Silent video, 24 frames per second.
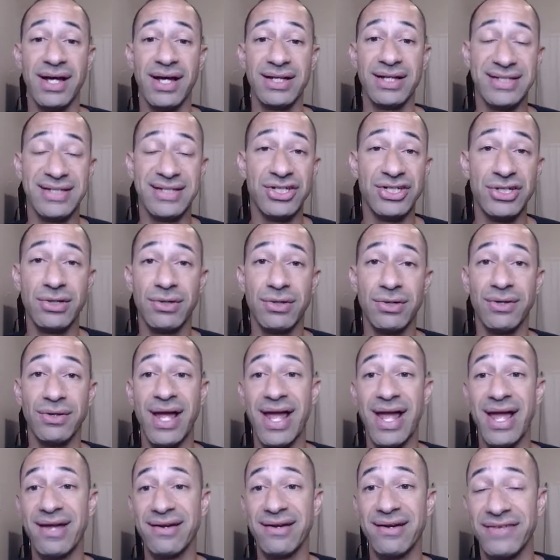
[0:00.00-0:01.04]
digital
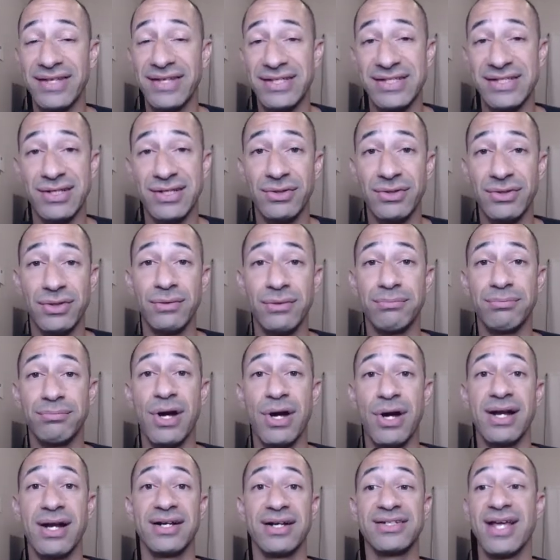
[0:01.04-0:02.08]
and physical
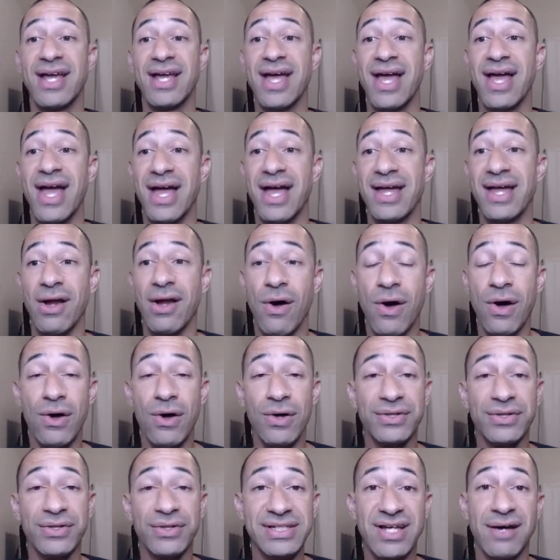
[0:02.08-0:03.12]
products. And
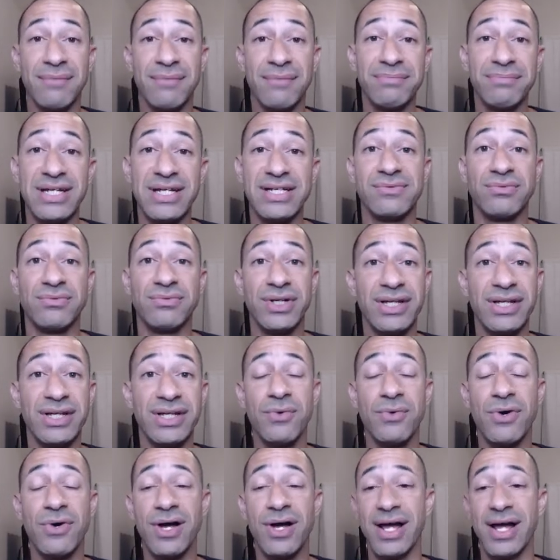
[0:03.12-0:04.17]
all these companies really
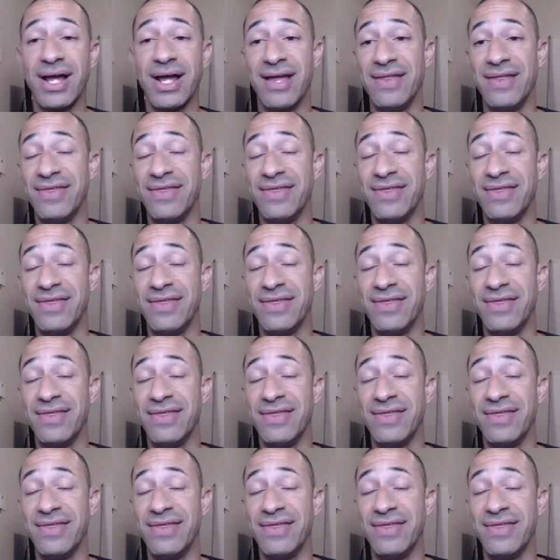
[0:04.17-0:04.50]
want, and